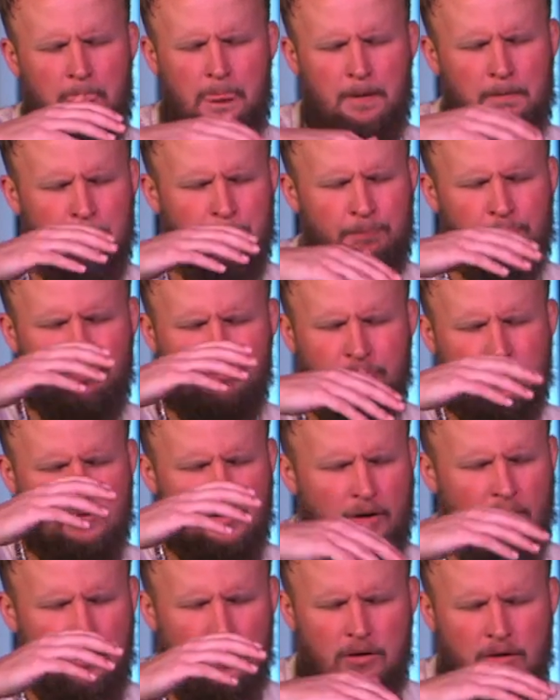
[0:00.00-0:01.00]

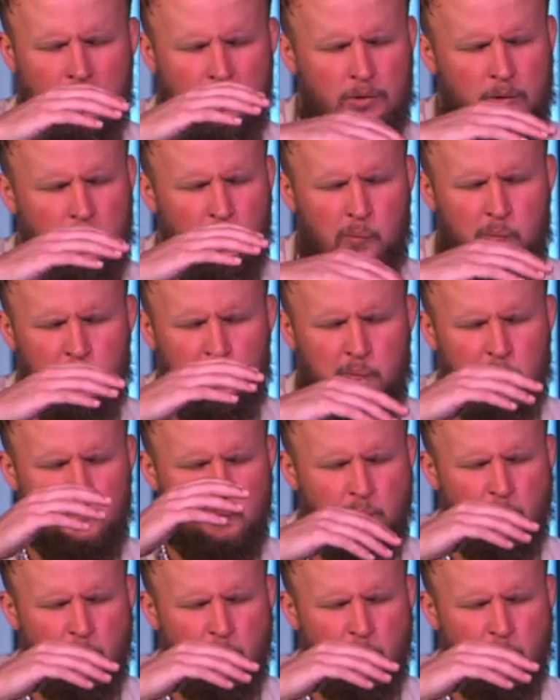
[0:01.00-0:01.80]
[no speech]